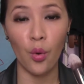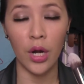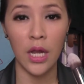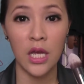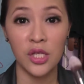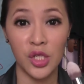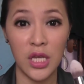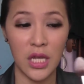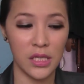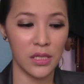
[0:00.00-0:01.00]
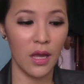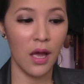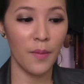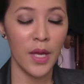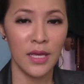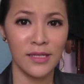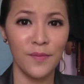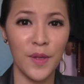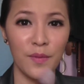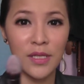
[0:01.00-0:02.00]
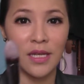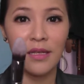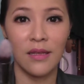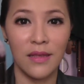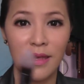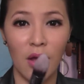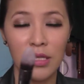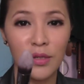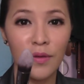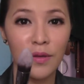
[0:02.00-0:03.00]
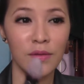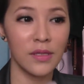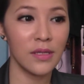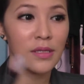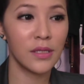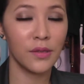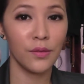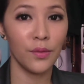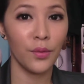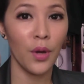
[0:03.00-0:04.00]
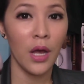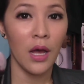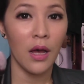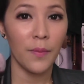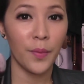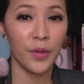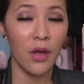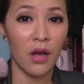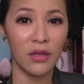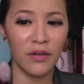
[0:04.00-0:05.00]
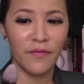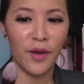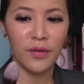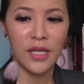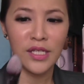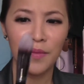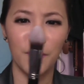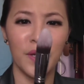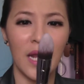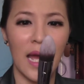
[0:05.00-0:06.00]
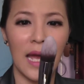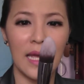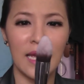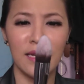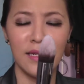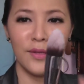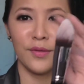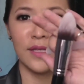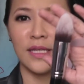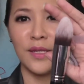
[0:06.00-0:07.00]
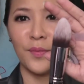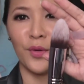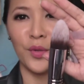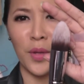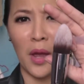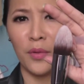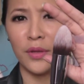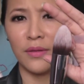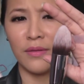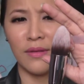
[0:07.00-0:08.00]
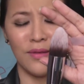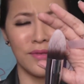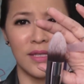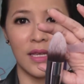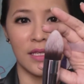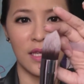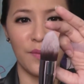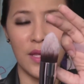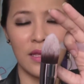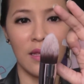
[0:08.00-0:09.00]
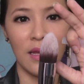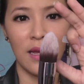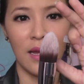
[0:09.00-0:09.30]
your cheeks. Some people said that they also use this to put on their foundation, but I kind of don't see the point where I would use this. I mean,